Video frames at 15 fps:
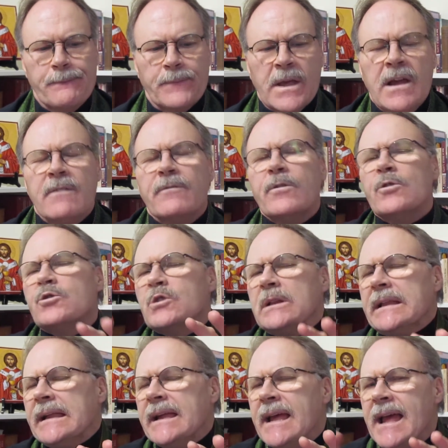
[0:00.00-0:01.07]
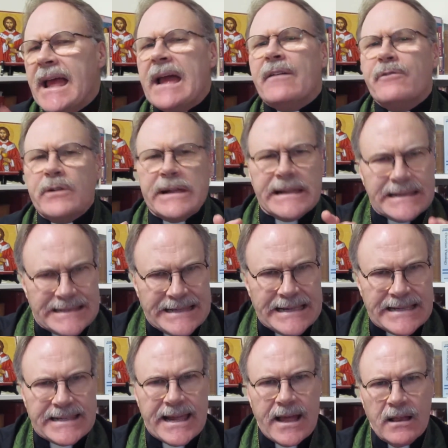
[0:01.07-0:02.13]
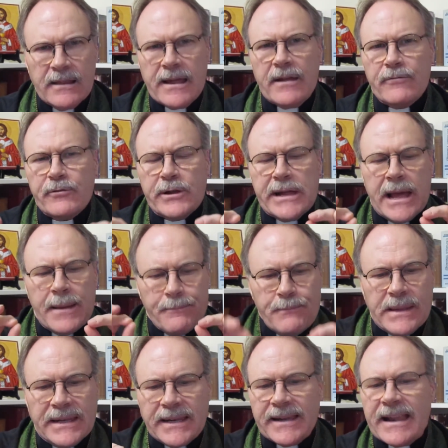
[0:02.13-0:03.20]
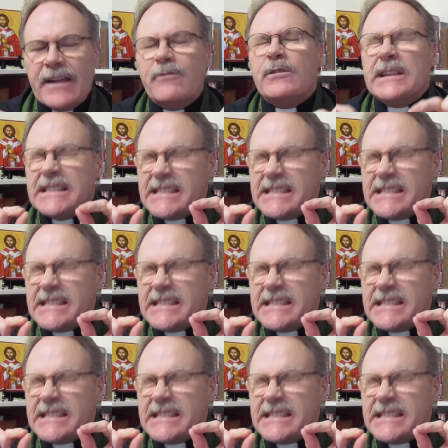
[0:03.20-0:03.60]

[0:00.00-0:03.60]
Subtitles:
Virtually every detail, every minute, every